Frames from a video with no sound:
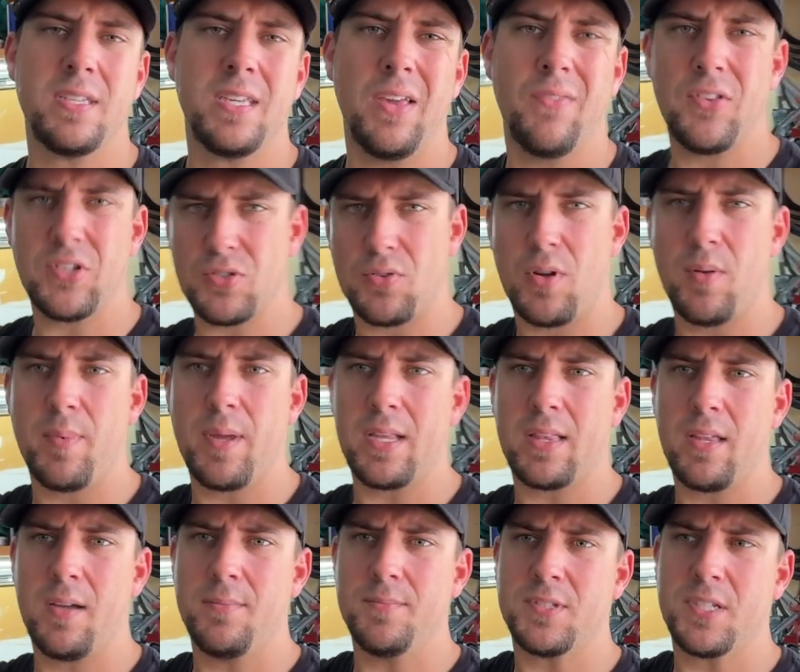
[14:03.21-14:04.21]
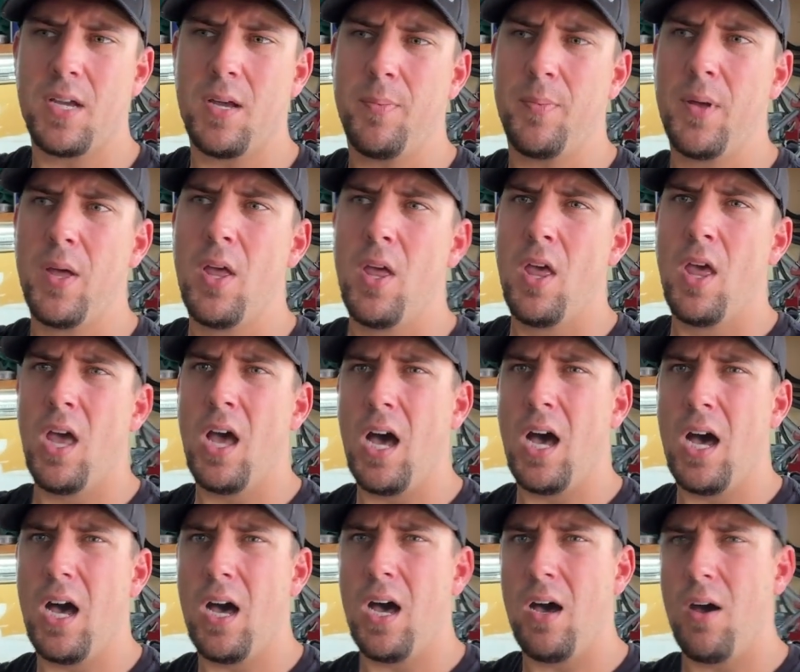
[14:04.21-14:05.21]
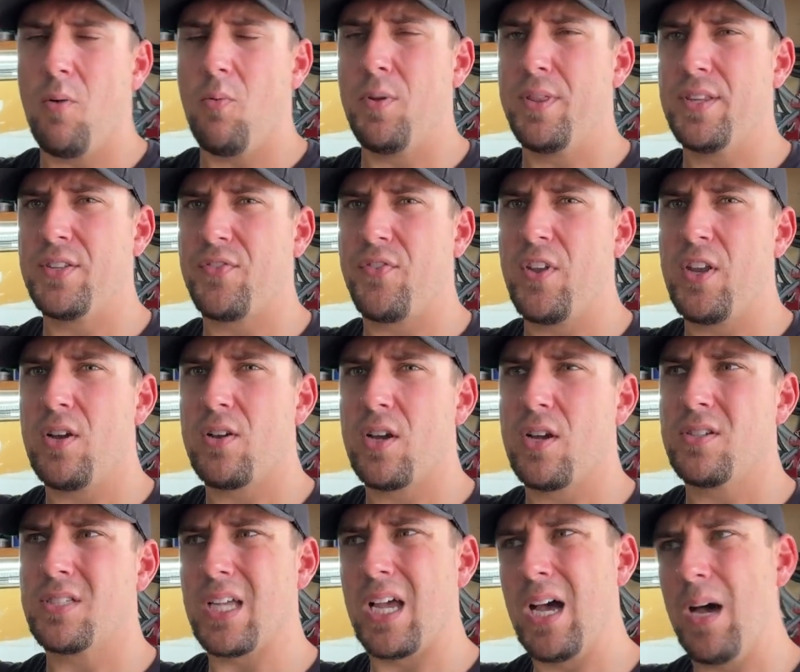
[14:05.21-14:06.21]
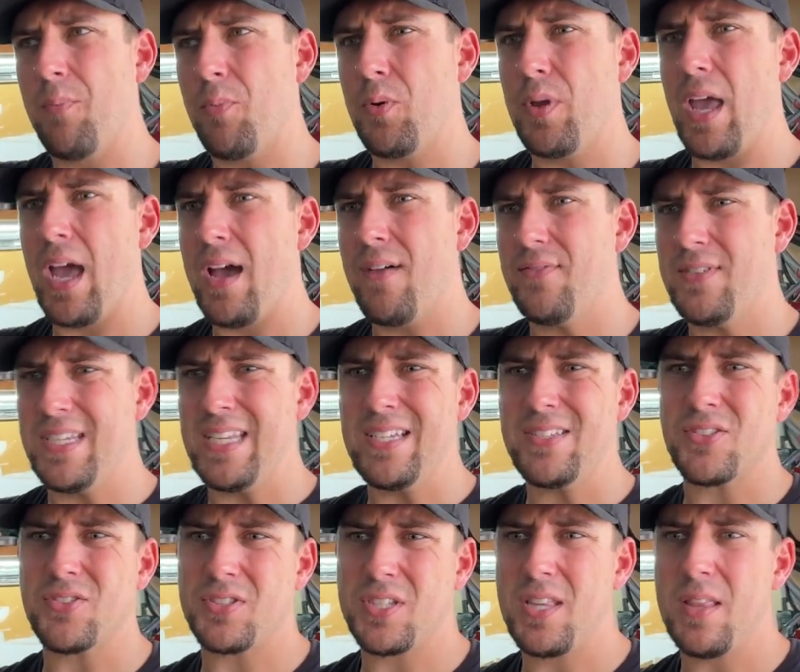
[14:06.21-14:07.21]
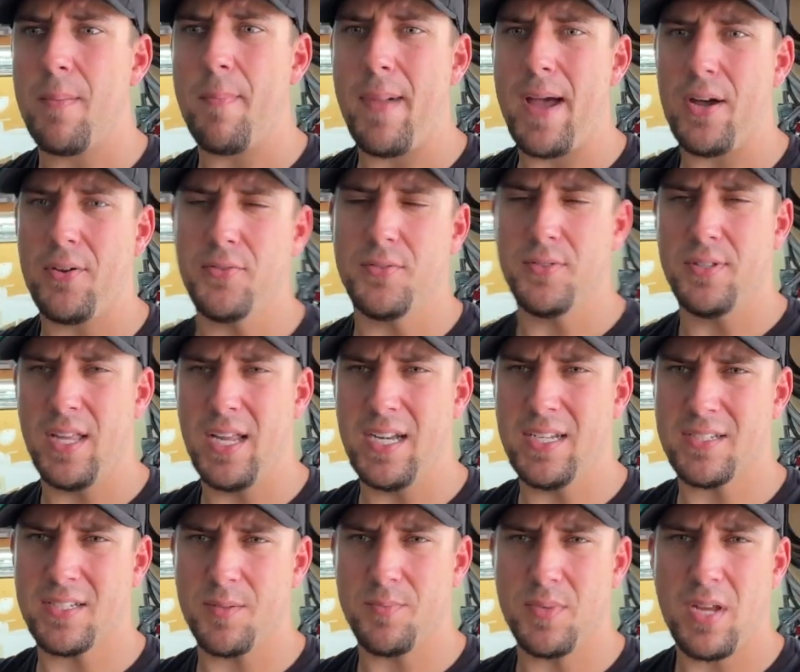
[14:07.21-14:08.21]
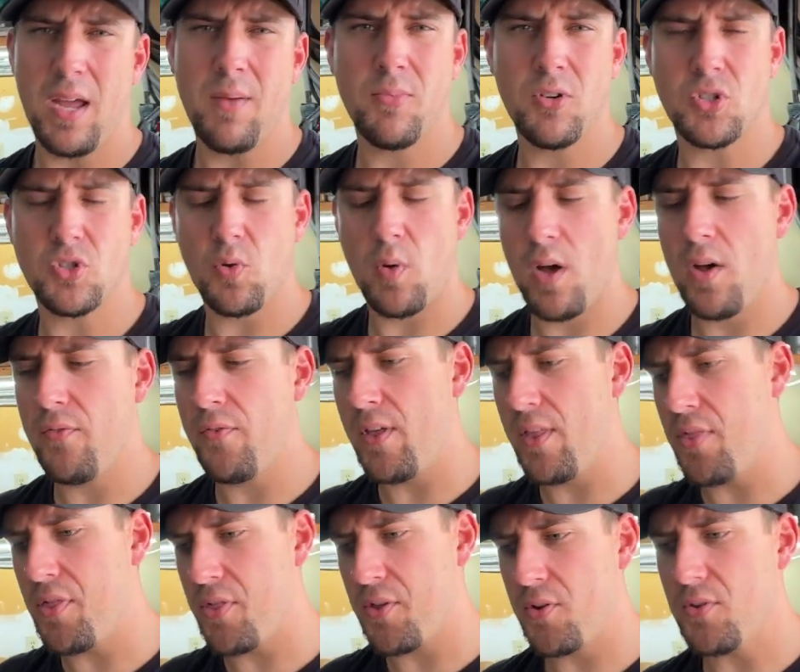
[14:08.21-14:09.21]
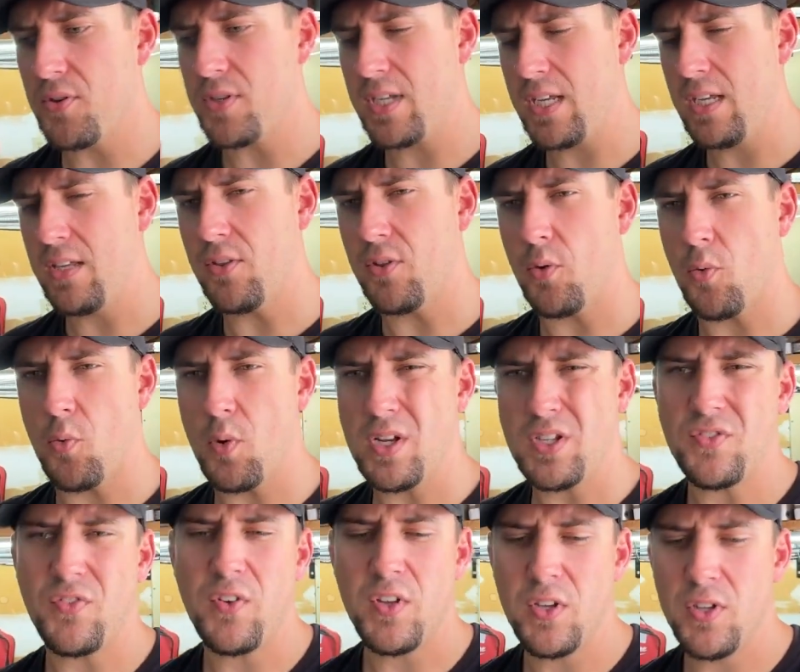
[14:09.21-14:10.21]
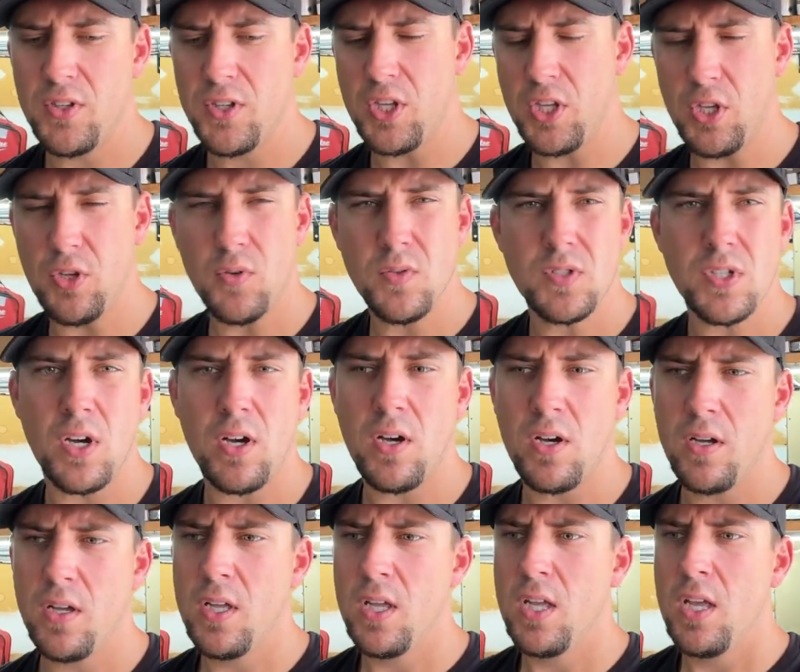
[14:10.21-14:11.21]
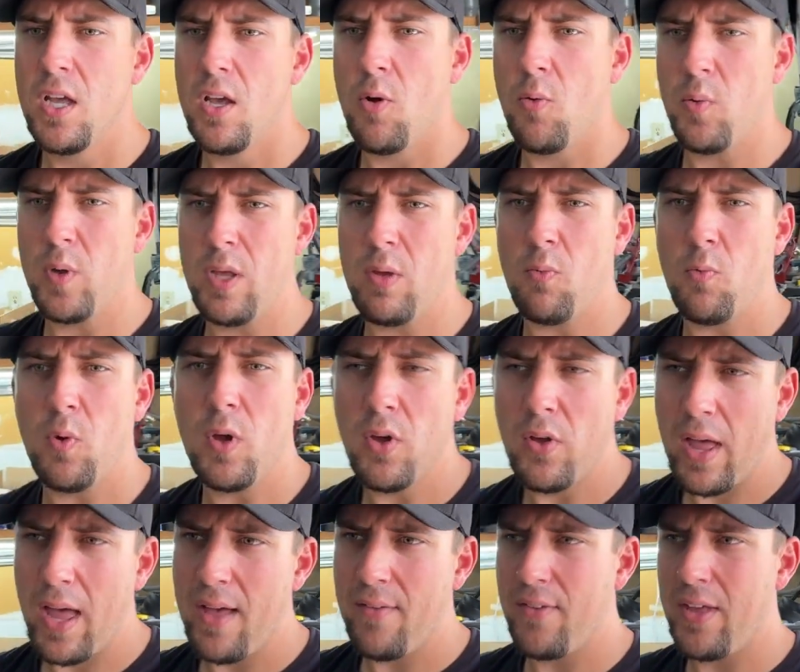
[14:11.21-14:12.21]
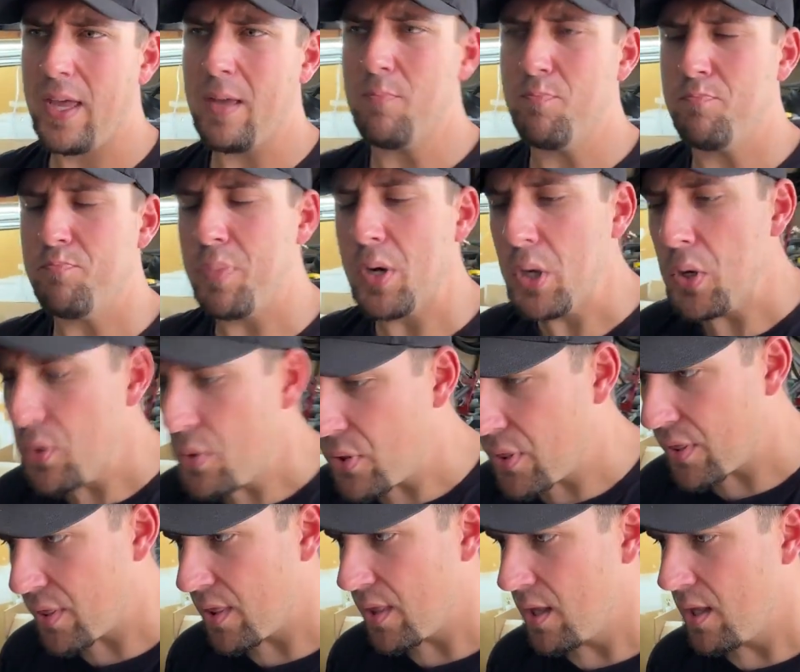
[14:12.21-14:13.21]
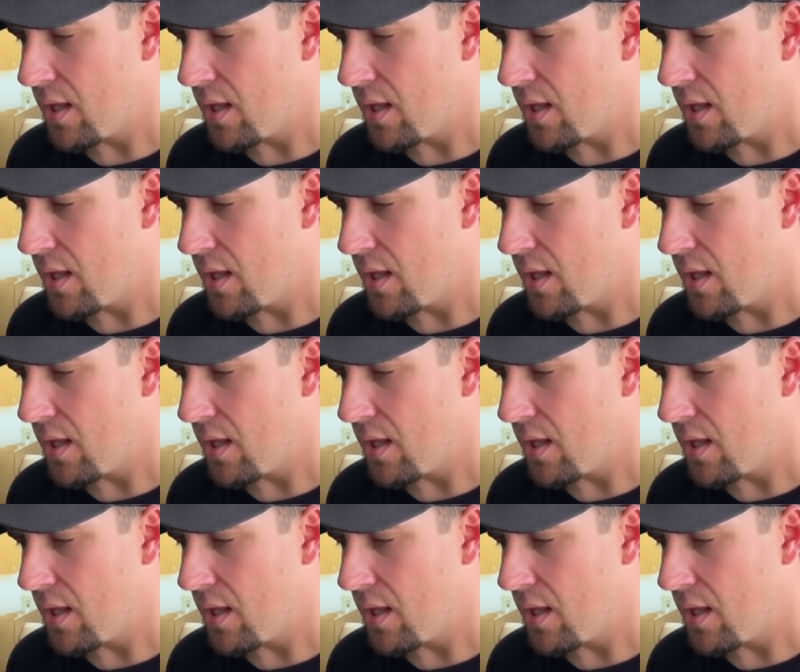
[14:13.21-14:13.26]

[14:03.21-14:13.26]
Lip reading: Give this one a big thumbs up. When this video goes up, we have diesels in the mountain. That is September 12th and 13th, Richfield, Utah. We will have a booth.